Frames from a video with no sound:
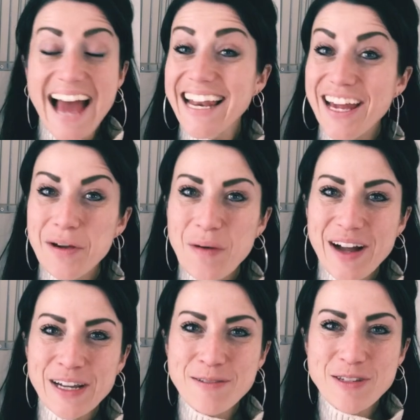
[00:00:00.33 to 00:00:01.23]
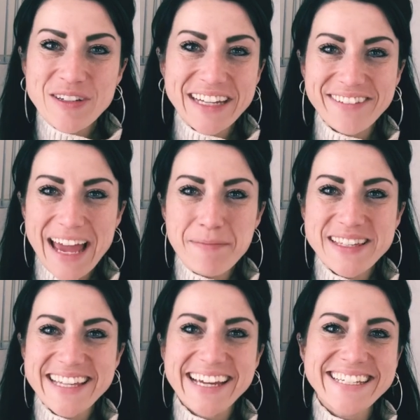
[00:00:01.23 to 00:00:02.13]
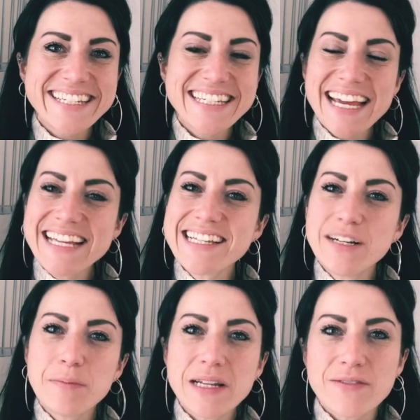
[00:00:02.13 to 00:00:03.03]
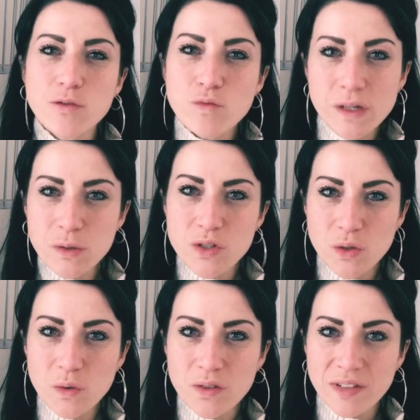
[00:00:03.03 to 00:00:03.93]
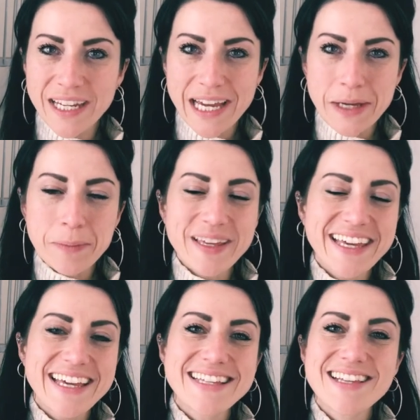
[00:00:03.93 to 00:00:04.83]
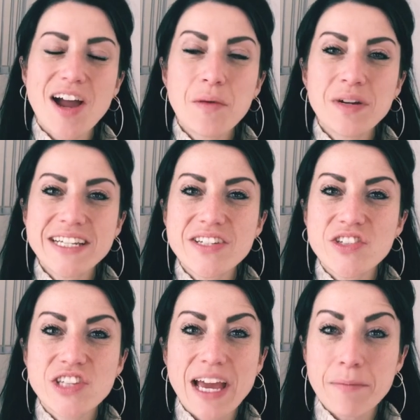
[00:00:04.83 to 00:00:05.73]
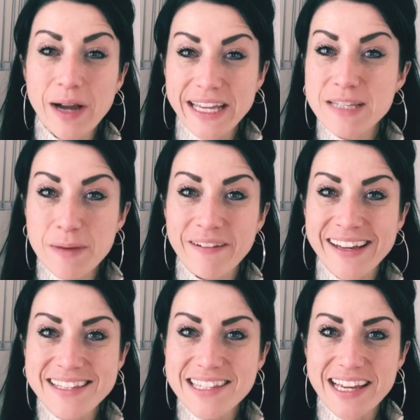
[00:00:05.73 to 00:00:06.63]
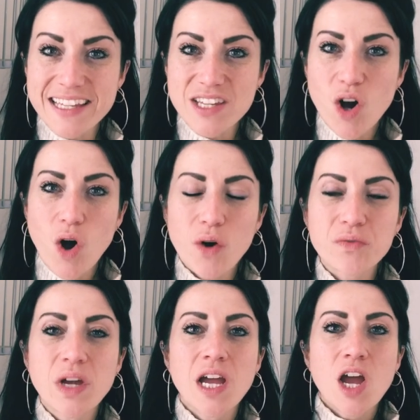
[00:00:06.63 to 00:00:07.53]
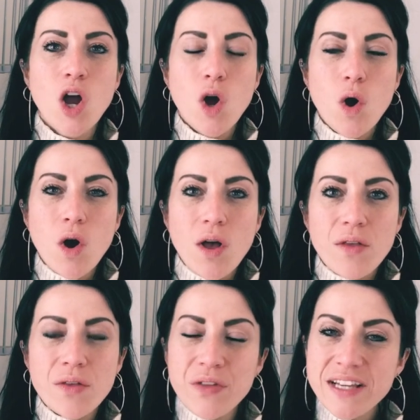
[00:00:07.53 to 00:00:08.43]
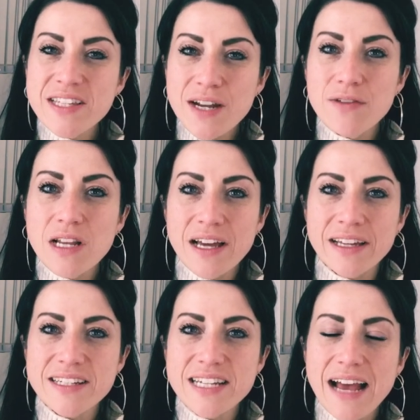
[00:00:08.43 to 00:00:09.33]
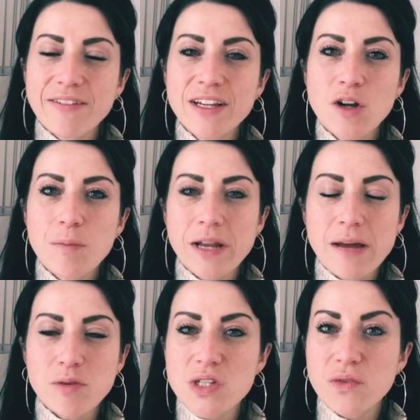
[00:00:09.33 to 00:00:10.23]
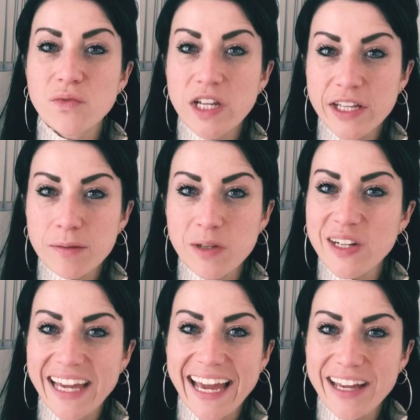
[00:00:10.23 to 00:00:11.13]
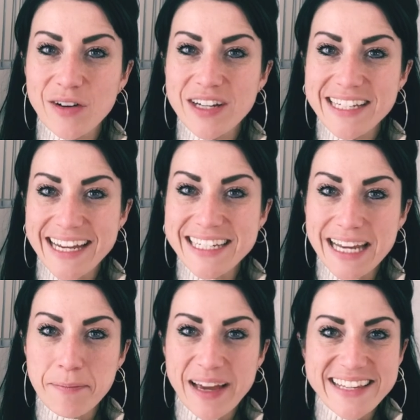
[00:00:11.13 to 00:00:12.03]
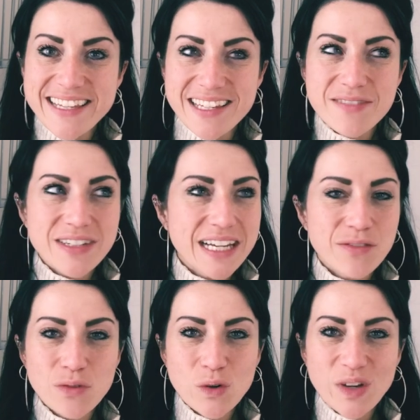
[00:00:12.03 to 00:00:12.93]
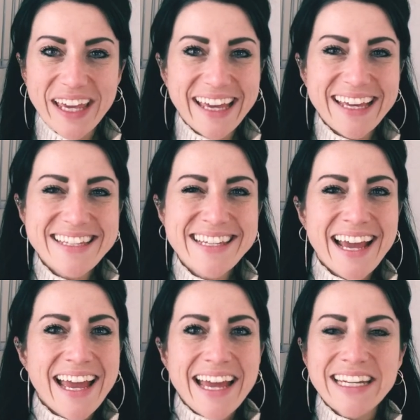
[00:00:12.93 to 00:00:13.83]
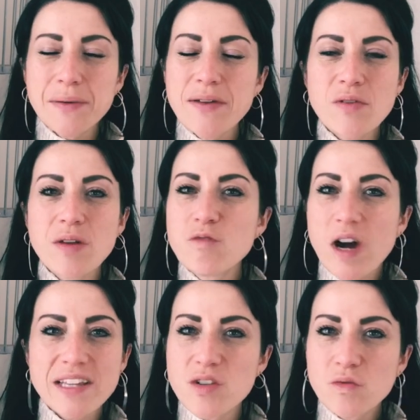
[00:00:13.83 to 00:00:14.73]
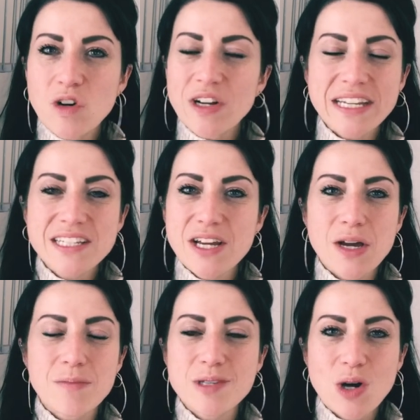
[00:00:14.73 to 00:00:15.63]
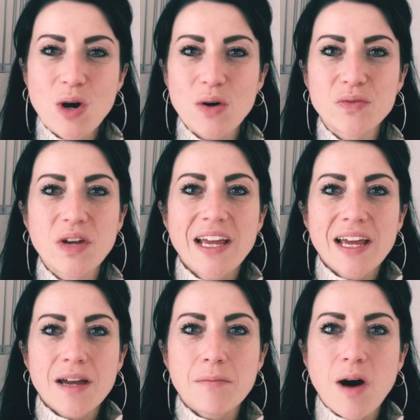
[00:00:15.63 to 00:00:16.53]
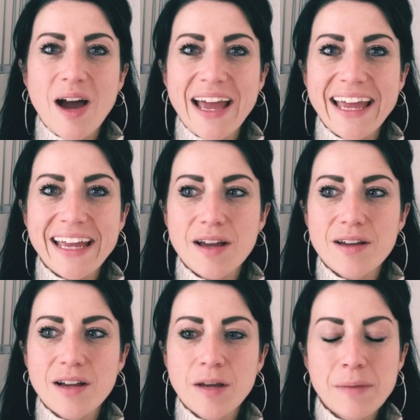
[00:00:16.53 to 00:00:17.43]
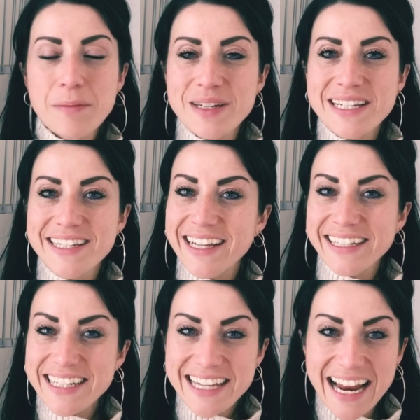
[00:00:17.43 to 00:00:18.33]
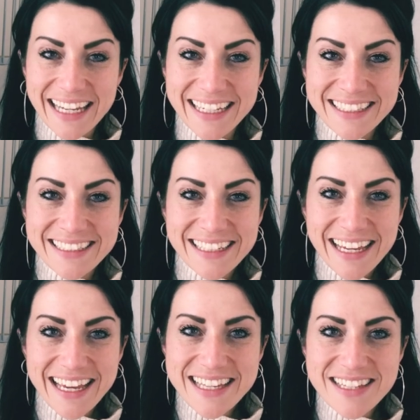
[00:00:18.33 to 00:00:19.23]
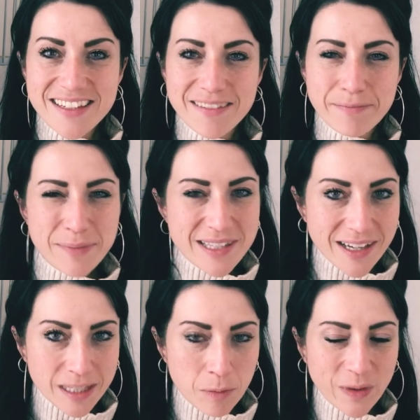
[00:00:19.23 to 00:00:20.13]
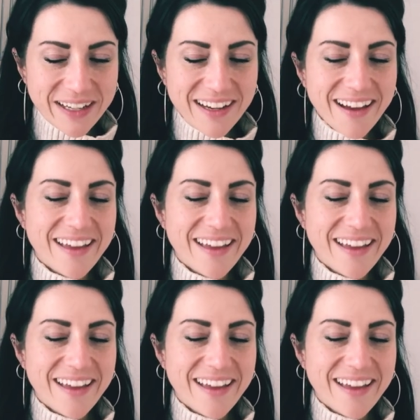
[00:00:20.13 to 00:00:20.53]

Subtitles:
Hello, welcome to another episode. And today's a little bit of a real talk video because I wanted to share my experiences of the things that I've learned having not been able to fully communicate on a day-to-day basis for nearly 4 years. Now, whether I'm right or wrong in terms of my commitment to learn an Italian is beside the point.